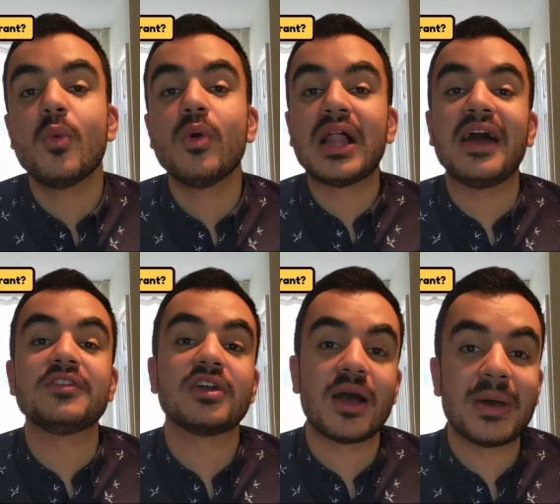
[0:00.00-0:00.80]
will have
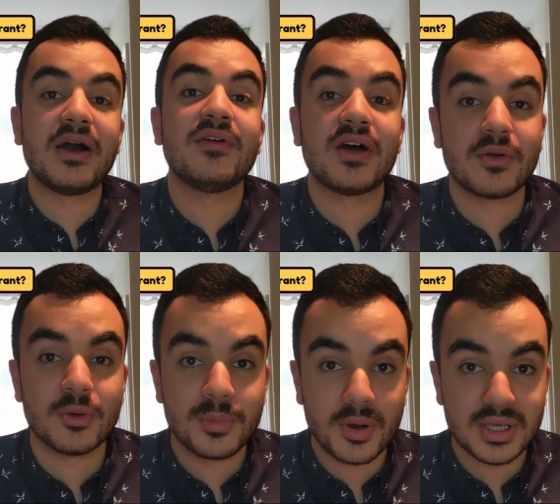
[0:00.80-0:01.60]
to come out of our
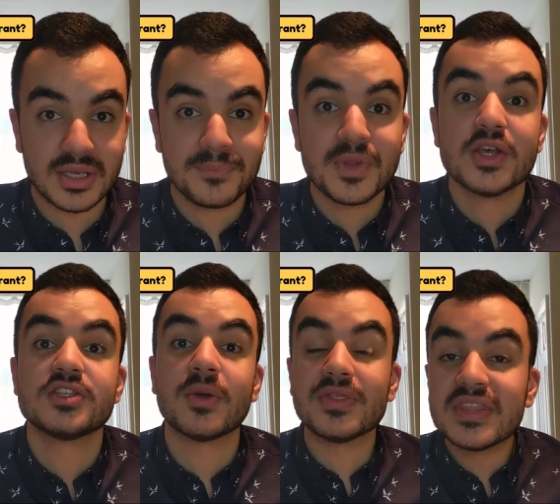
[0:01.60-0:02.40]
own pocket.
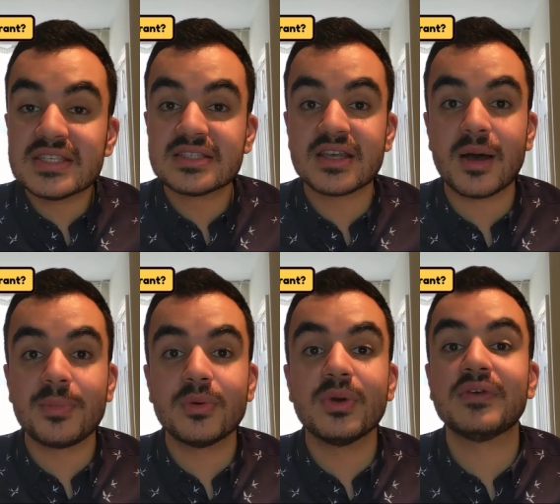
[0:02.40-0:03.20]
So in this
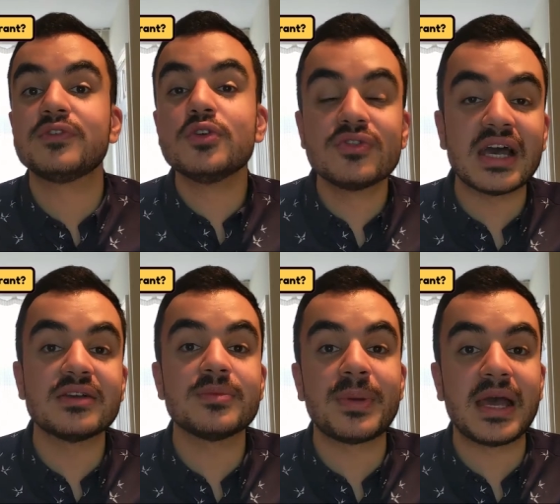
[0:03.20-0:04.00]
example, if
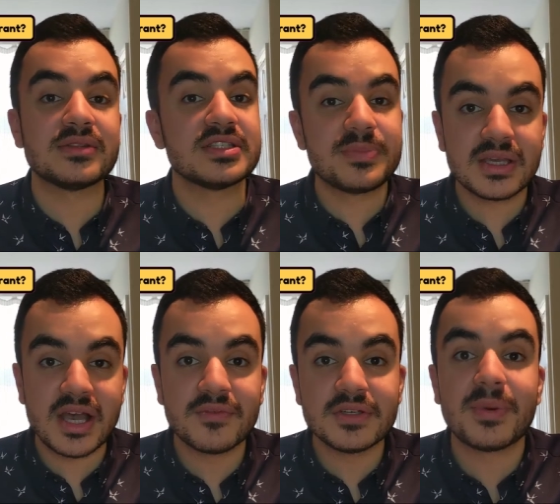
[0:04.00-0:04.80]
£2,000 is being
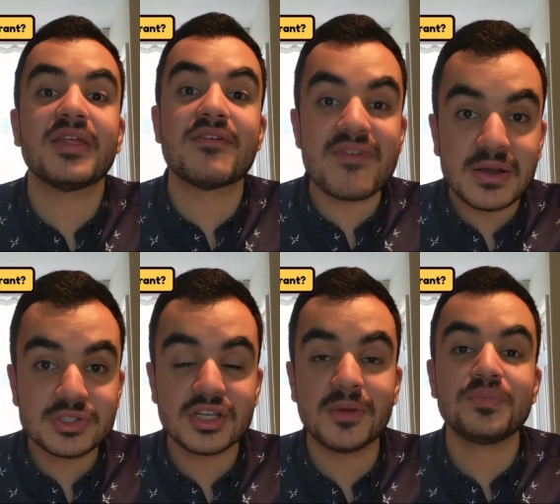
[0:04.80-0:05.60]
covered by the
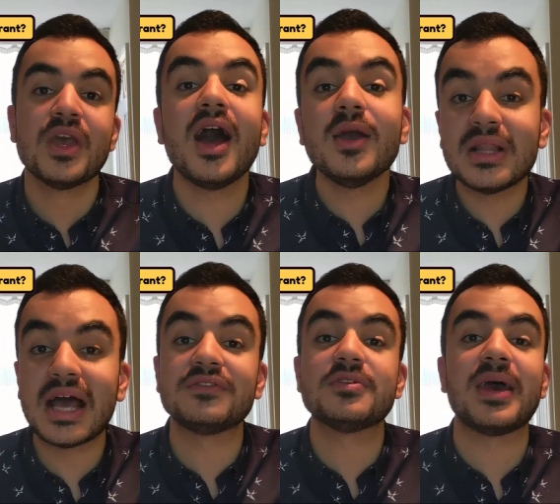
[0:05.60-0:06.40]
voucher, I will
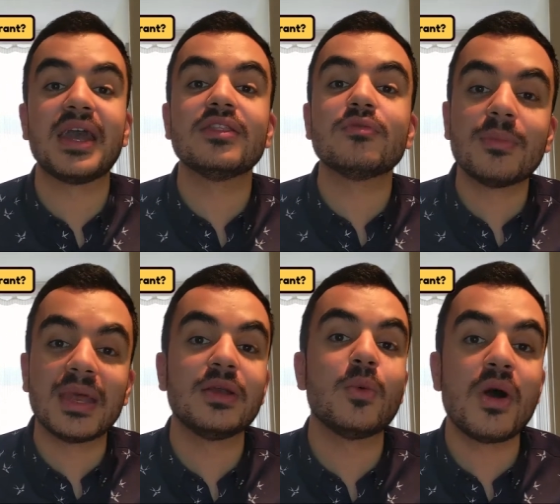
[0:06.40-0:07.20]
have to pay the
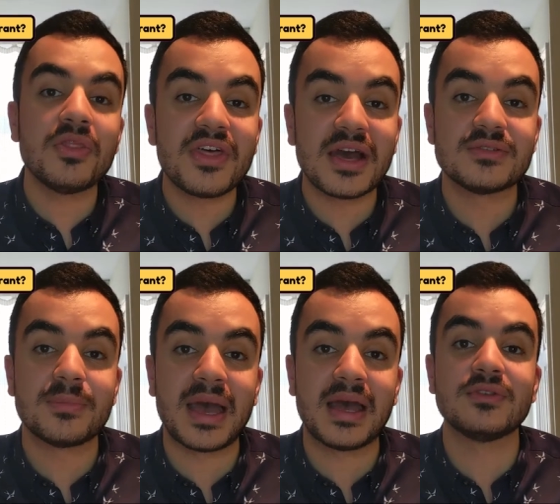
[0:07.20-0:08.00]
remaining
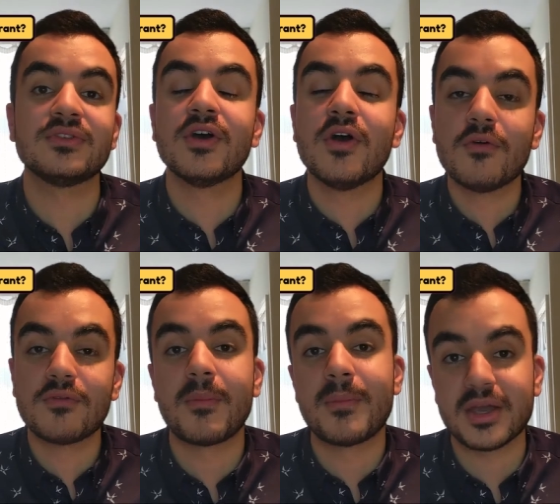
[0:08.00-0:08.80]
£1,000
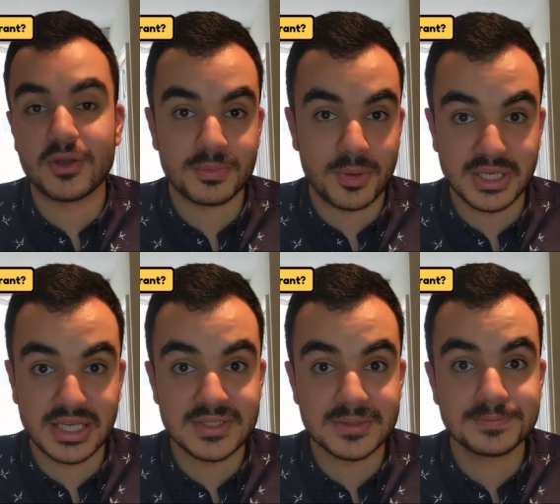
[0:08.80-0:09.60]
from my own
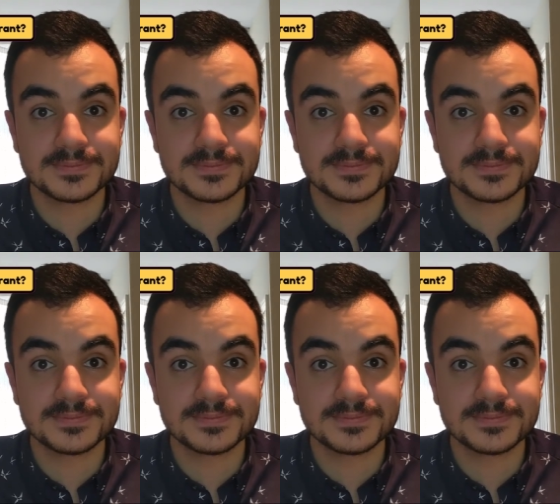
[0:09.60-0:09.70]
pocket.